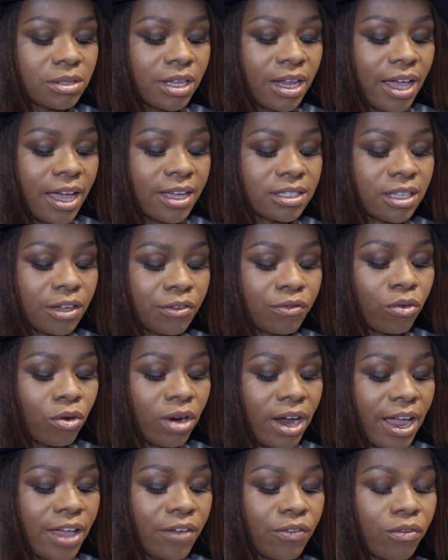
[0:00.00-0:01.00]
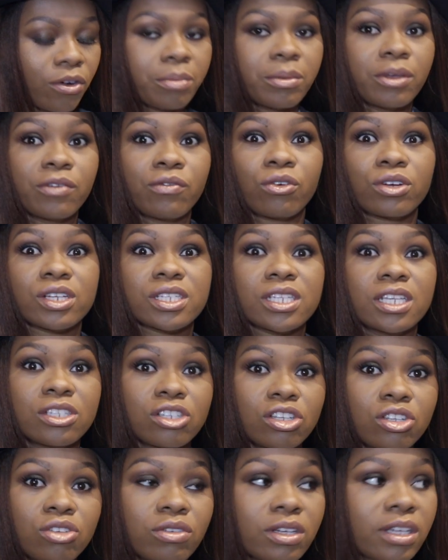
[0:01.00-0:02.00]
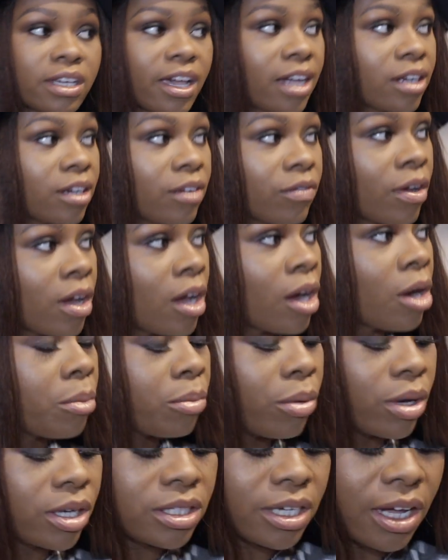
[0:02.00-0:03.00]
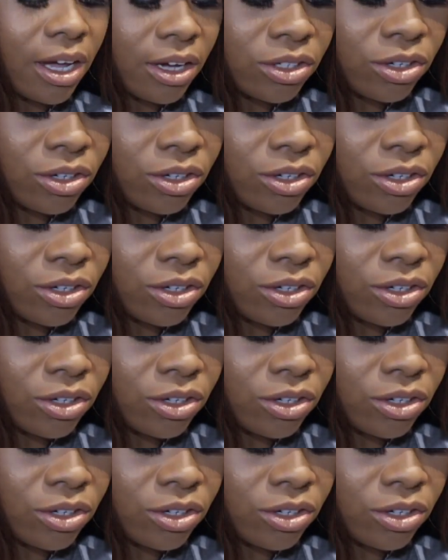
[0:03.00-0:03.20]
that it has like 4A, 4B, 4C, so you can kind of break down